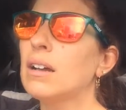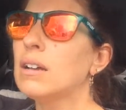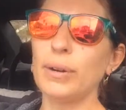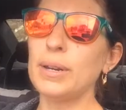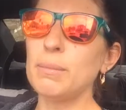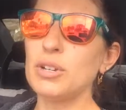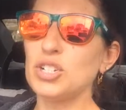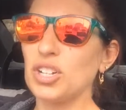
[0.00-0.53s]

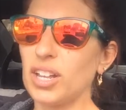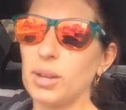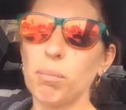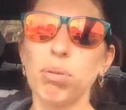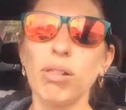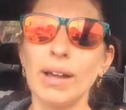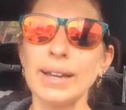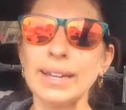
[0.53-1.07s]
pretty much like
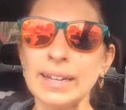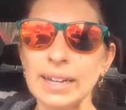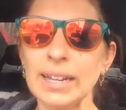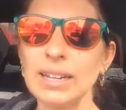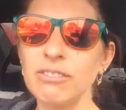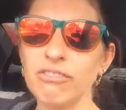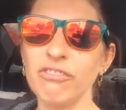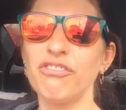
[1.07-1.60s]
plug it
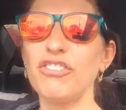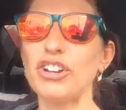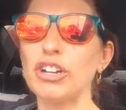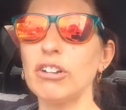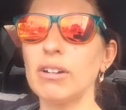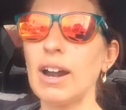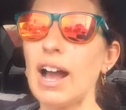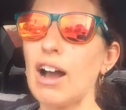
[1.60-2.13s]
in,
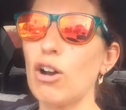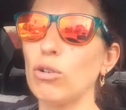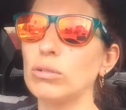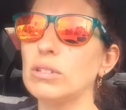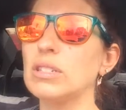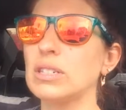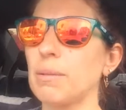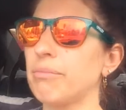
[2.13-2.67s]
figure
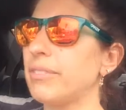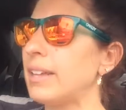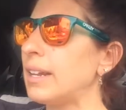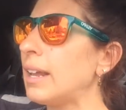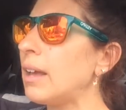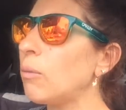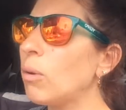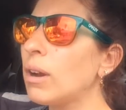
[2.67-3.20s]
out
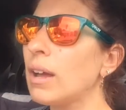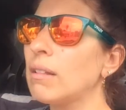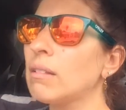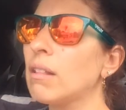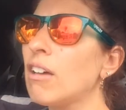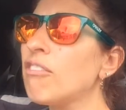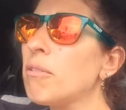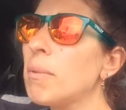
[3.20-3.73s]
something. And what I
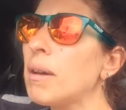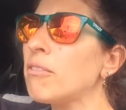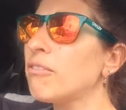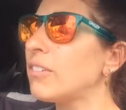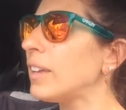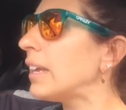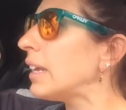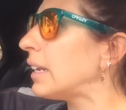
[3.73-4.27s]
love about
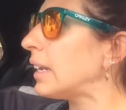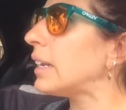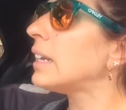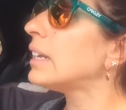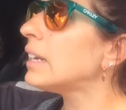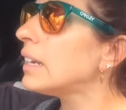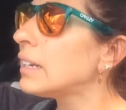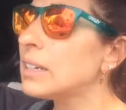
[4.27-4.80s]
vegan
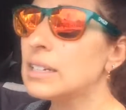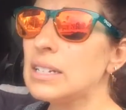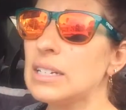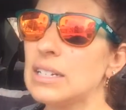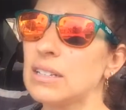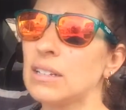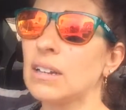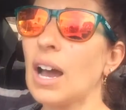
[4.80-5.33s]
eating
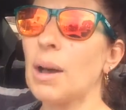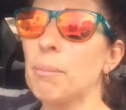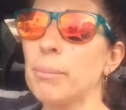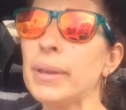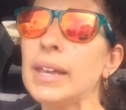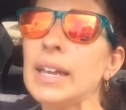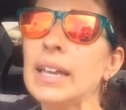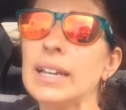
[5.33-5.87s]
and
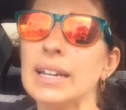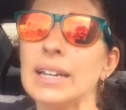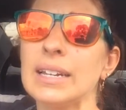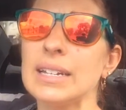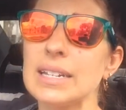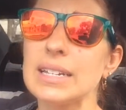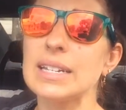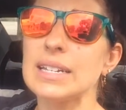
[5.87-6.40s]

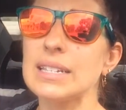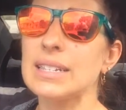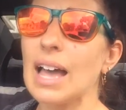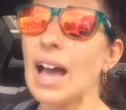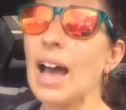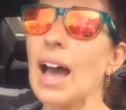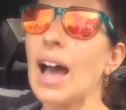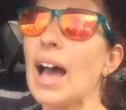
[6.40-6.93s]
competing is
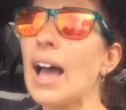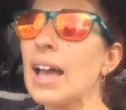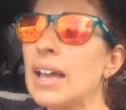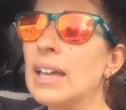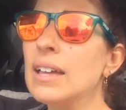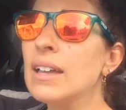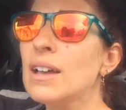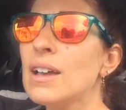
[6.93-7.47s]

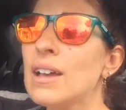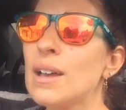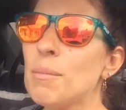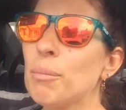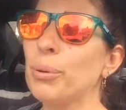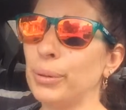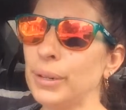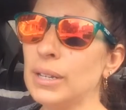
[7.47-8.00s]
I
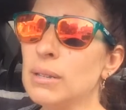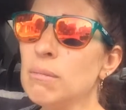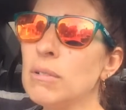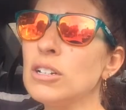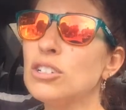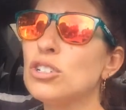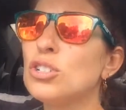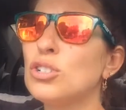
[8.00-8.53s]
pretty
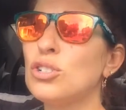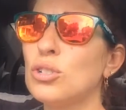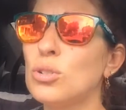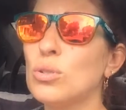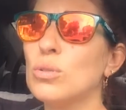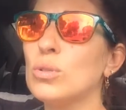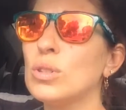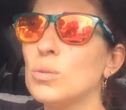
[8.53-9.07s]
much
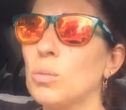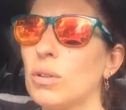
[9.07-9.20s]
choose